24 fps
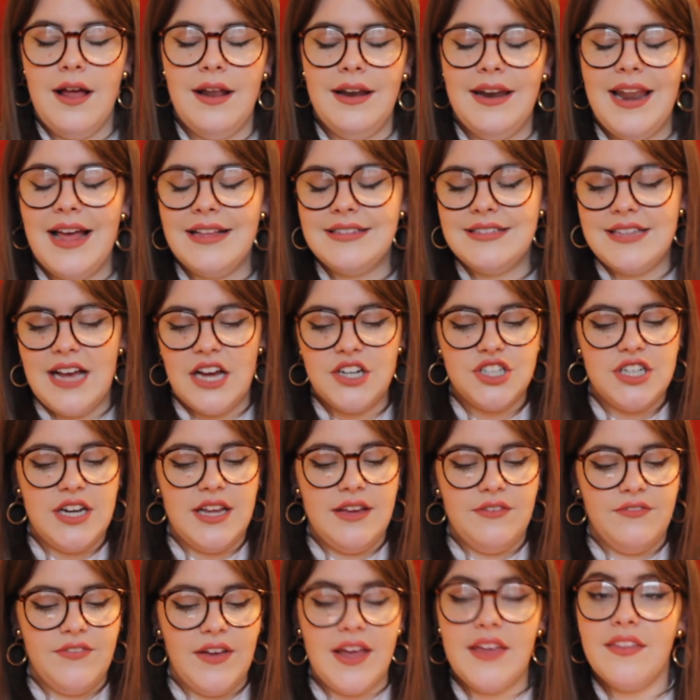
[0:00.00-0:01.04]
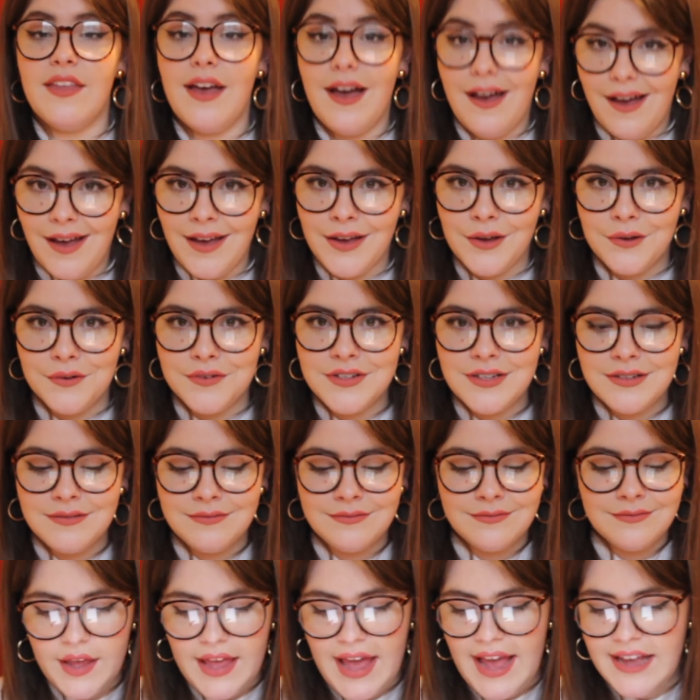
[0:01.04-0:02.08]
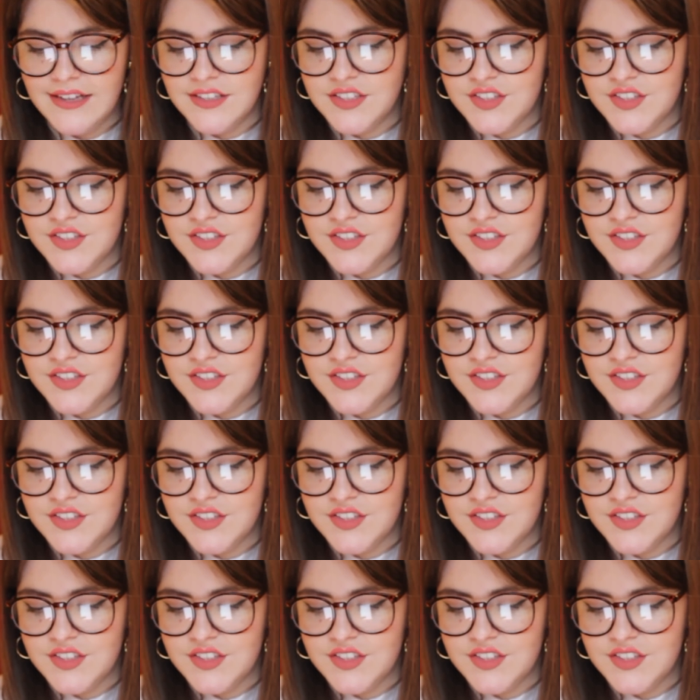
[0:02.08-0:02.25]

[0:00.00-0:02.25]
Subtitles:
Let's actually figure that out. Okay,